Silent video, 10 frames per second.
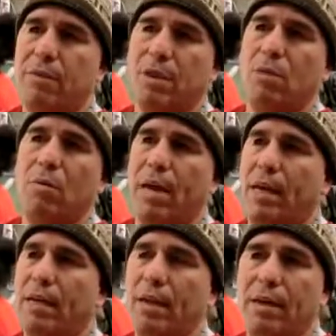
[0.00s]
single
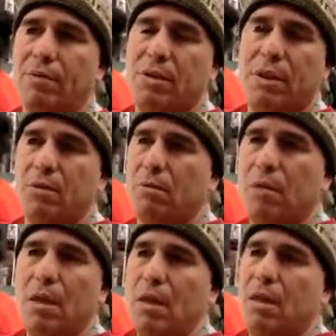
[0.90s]
manga, every single
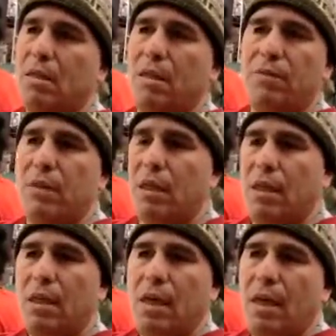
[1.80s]

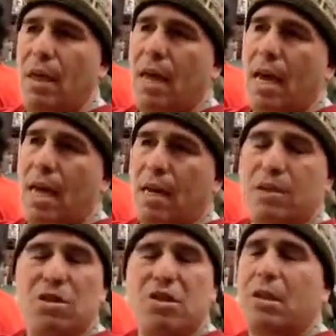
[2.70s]
DVD, and I
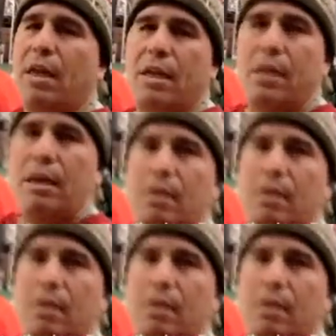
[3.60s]
just studied it.